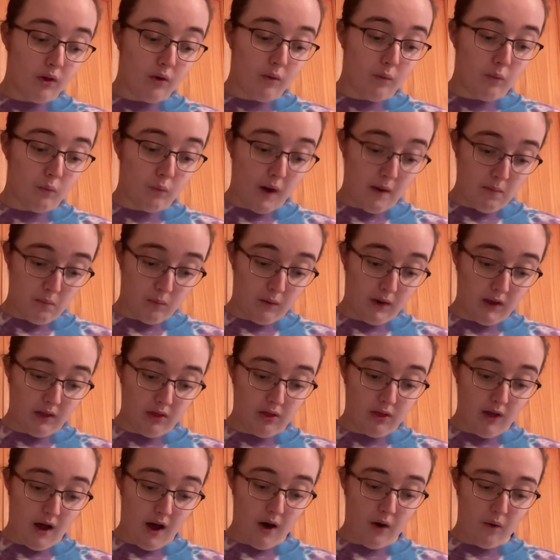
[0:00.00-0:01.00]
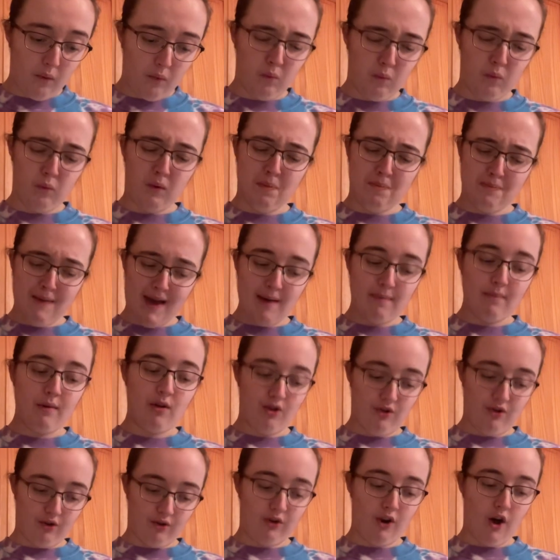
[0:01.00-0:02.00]
maybe
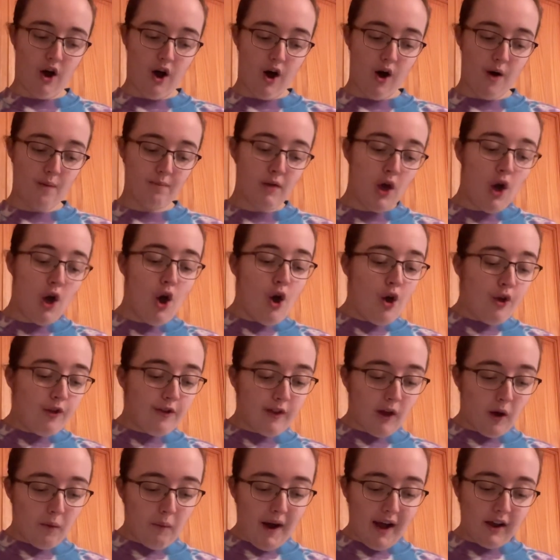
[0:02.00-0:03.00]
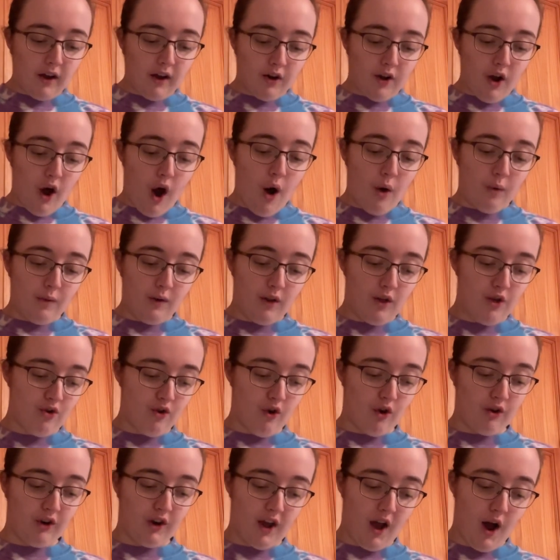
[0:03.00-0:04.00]
should not. So I can only
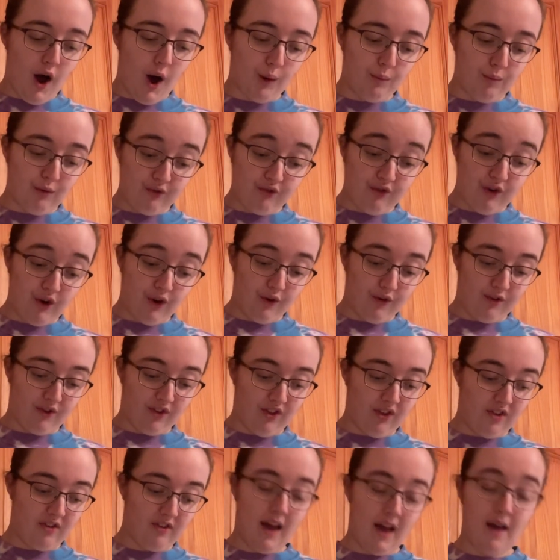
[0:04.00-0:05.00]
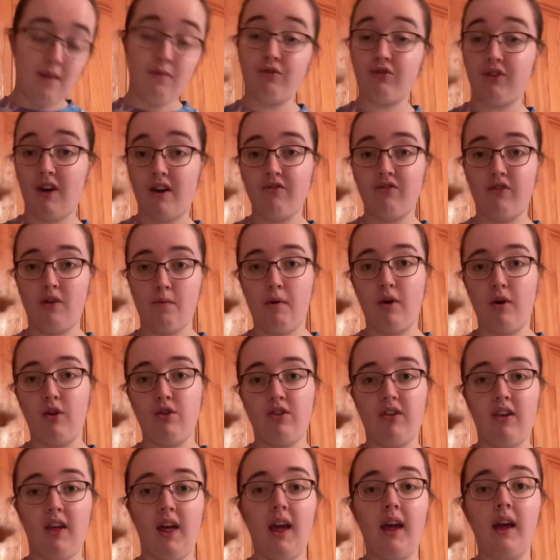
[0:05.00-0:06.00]
strongly hope the rules are the same for
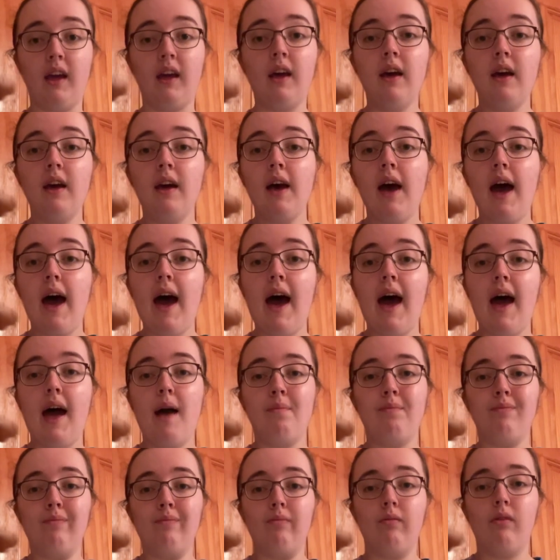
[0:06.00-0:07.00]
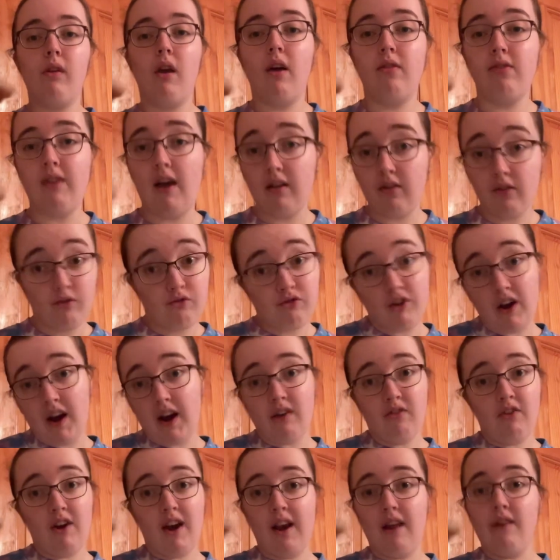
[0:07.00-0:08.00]
everybody. And that's a really,
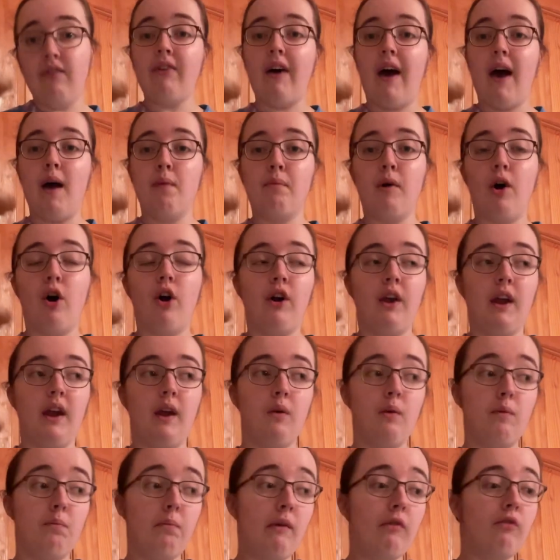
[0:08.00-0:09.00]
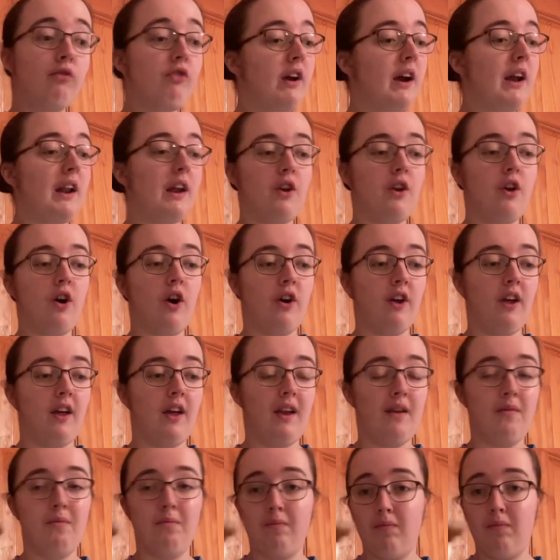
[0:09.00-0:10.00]
really fair point. It would be really
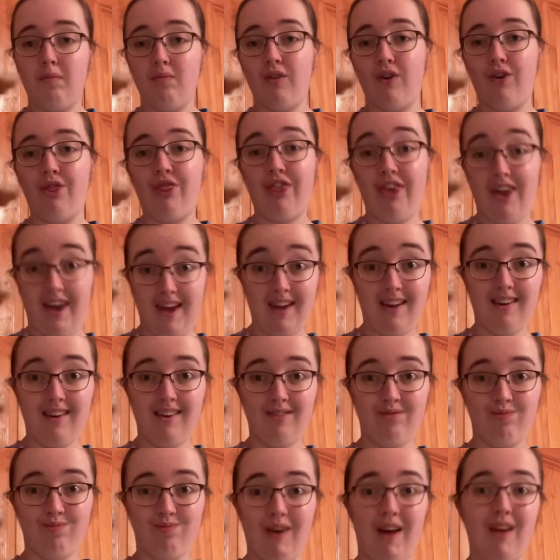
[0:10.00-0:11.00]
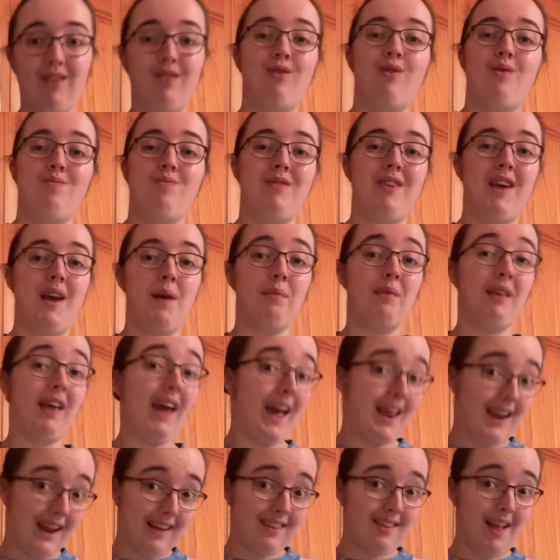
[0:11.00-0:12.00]
annoying to think that some teams are
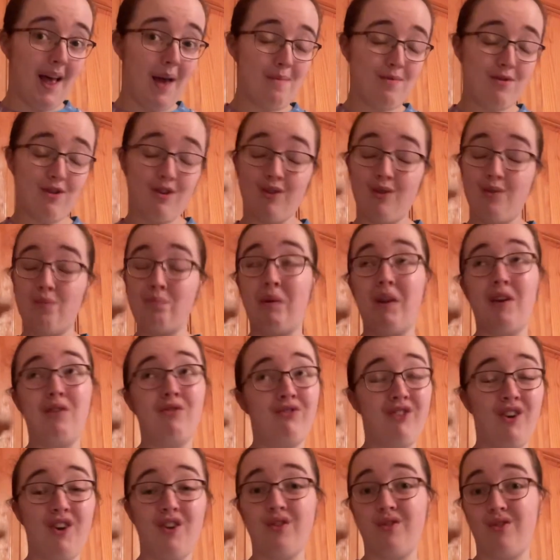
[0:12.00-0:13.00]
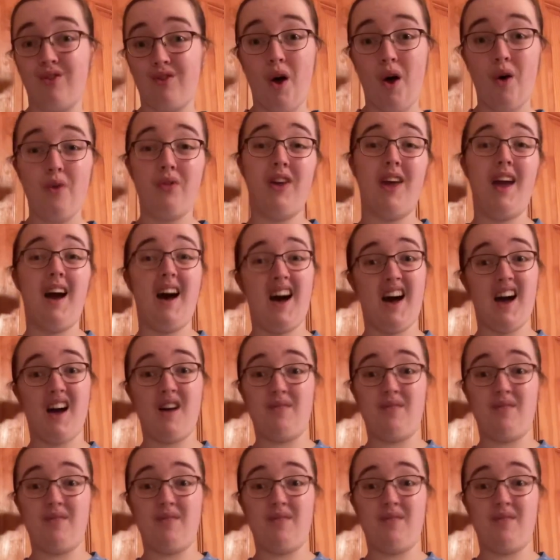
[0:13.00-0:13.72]
getting exceptions, but it feels as though they are,